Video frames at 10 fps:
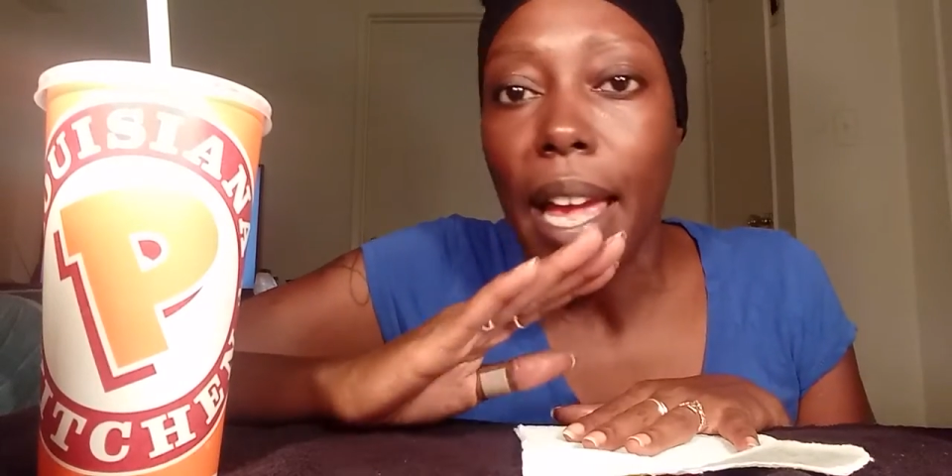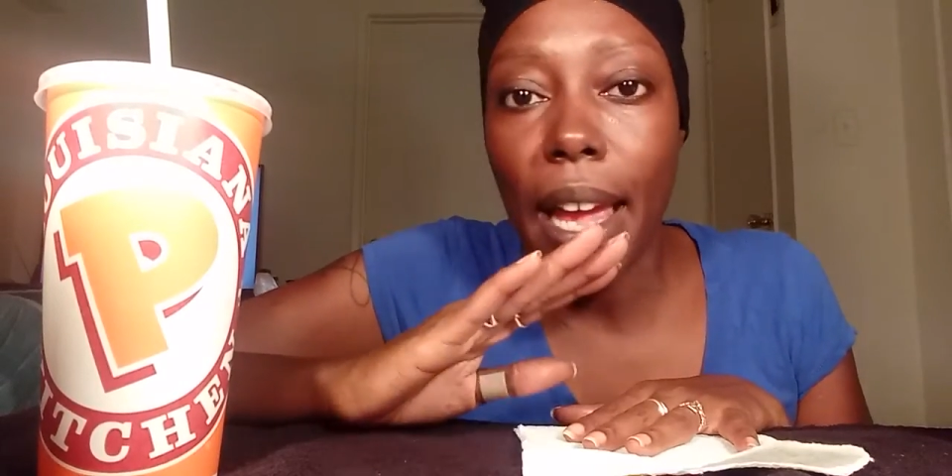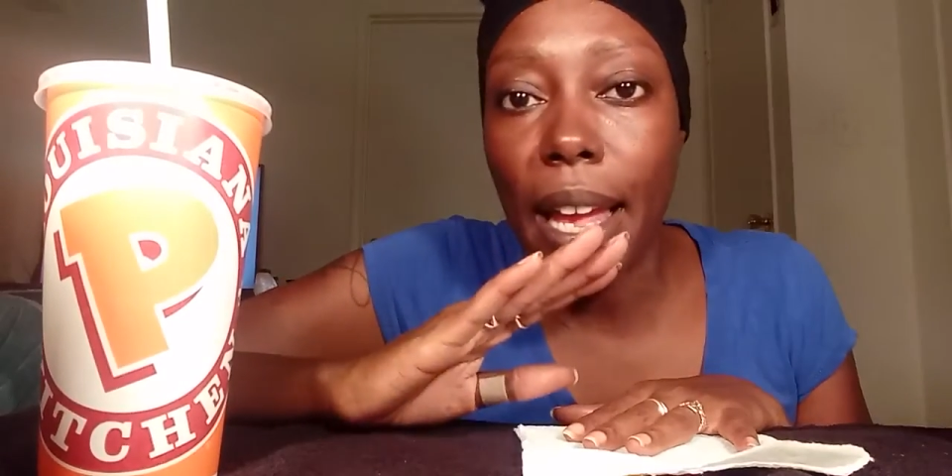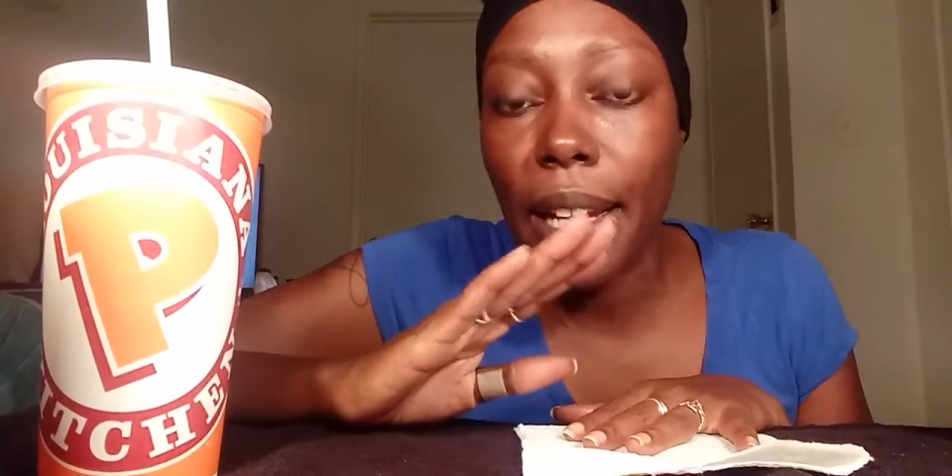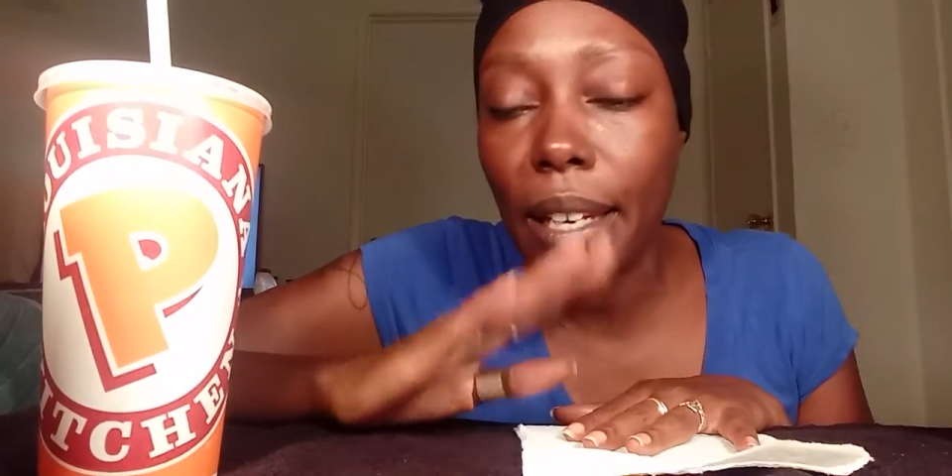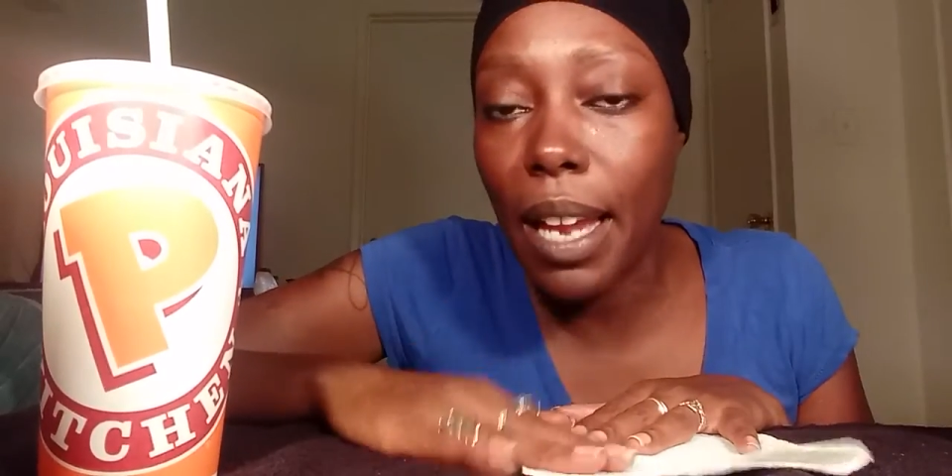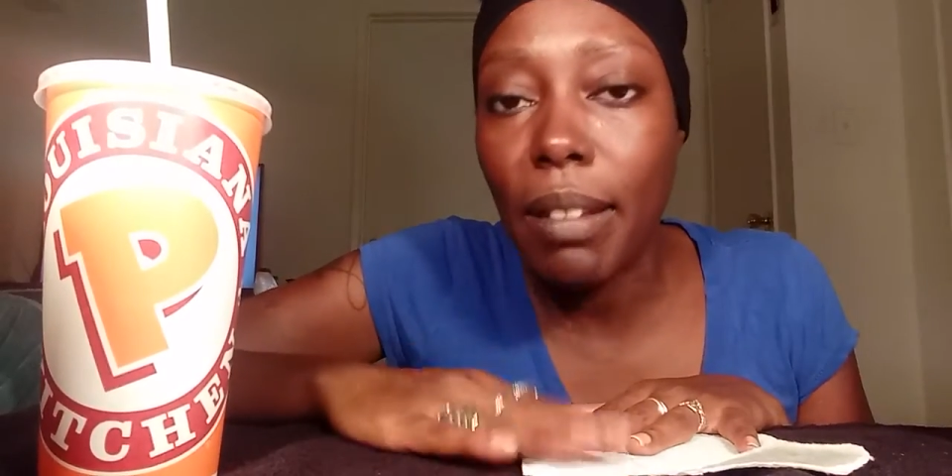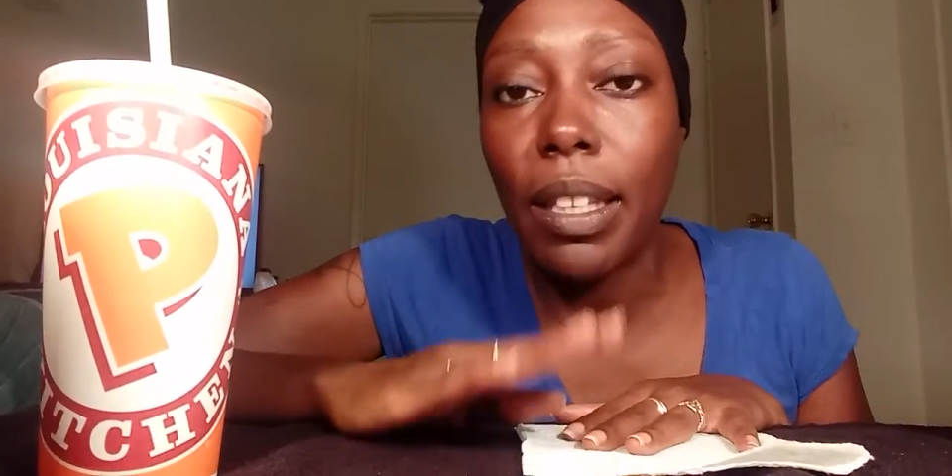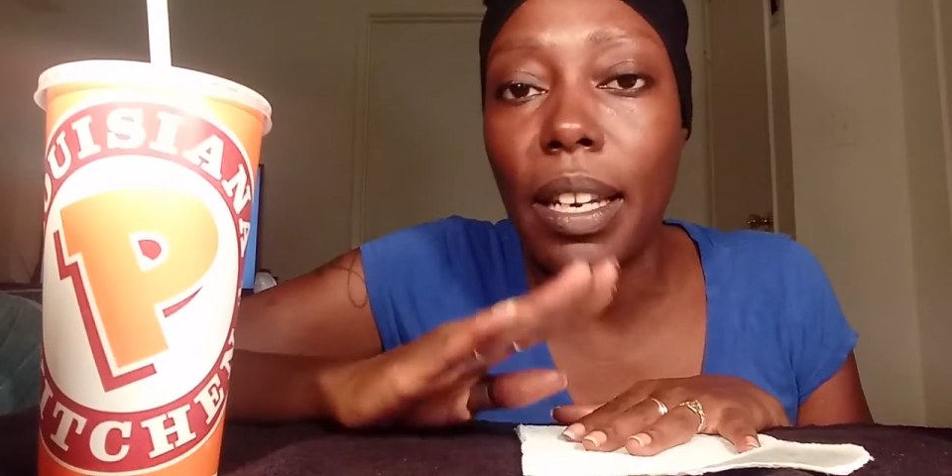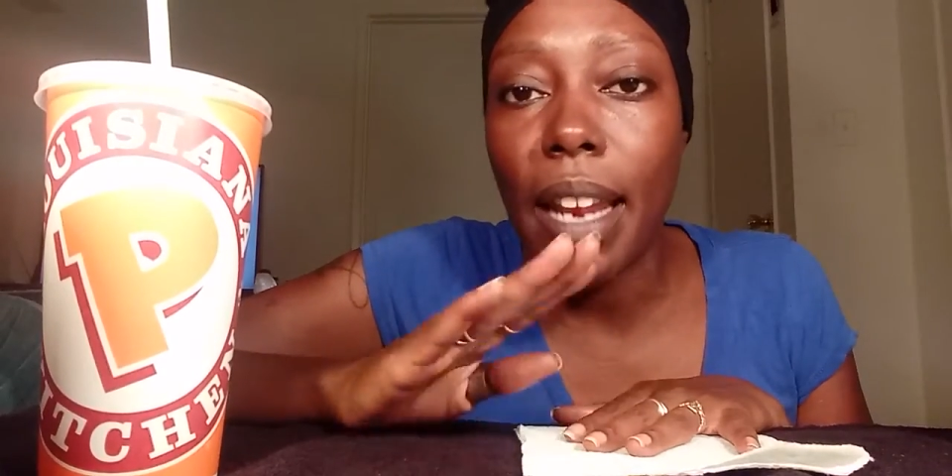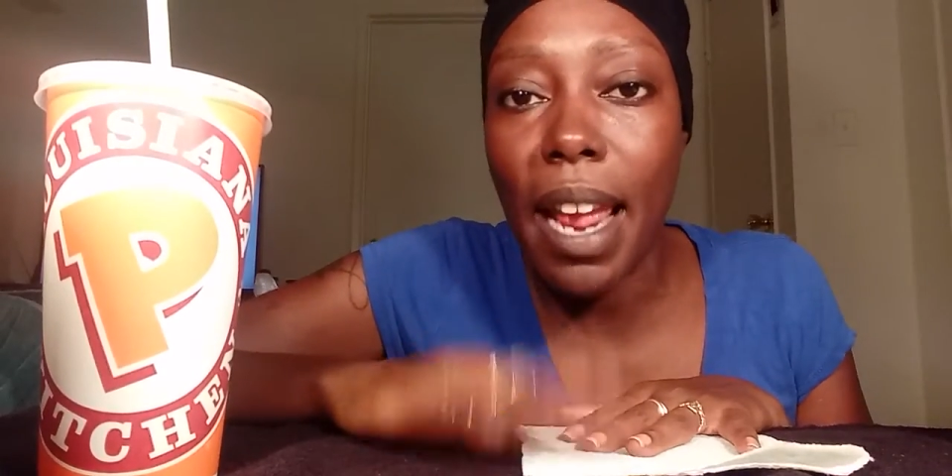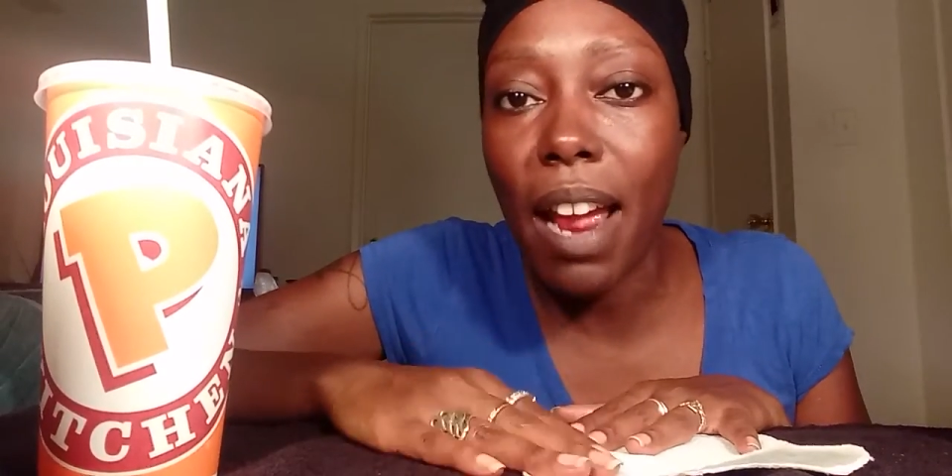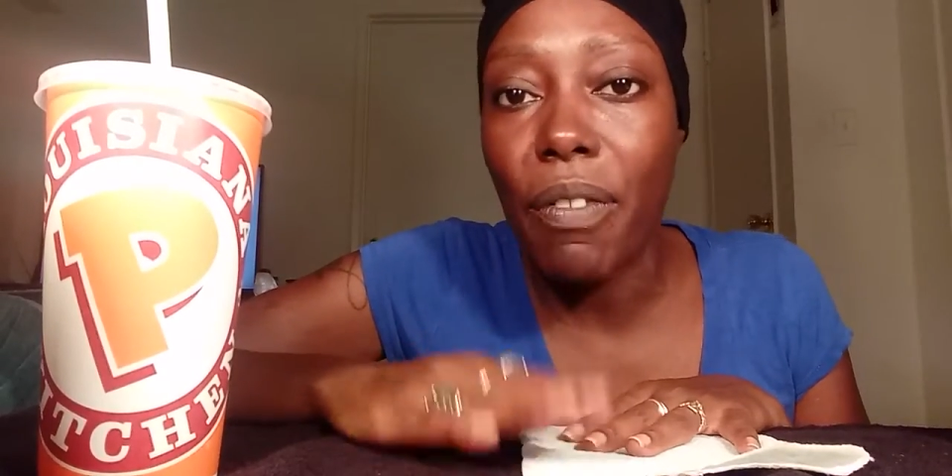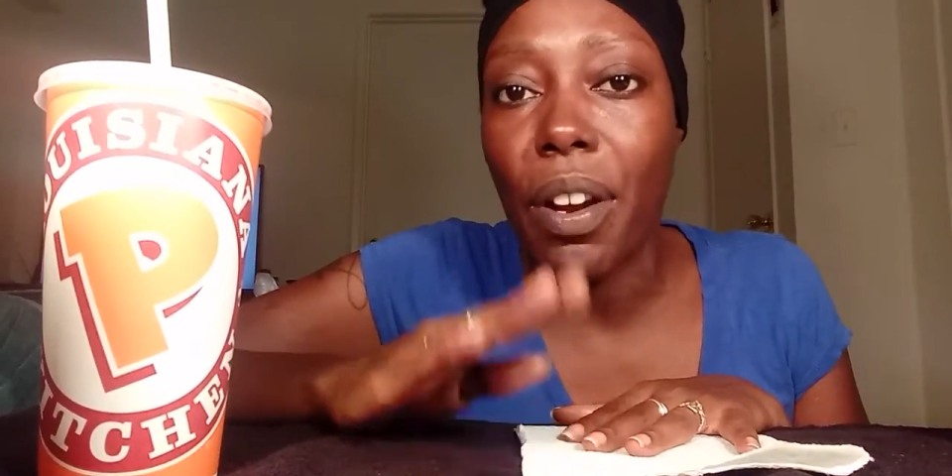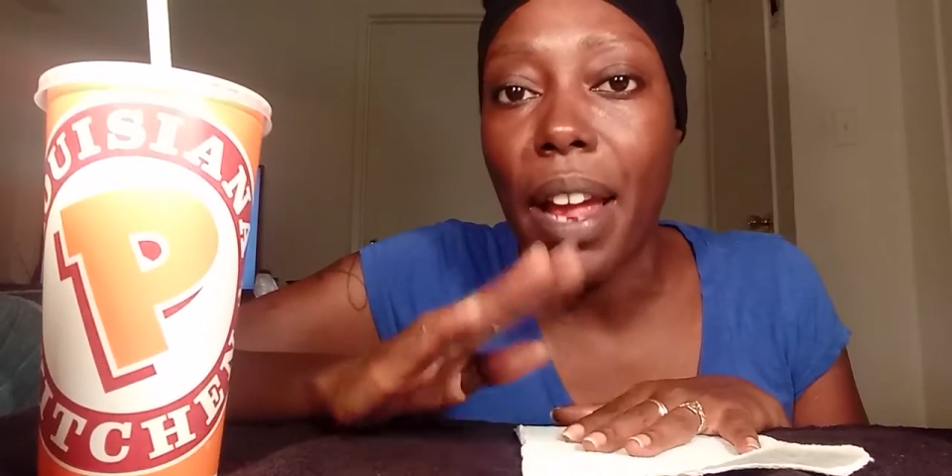And nothing ever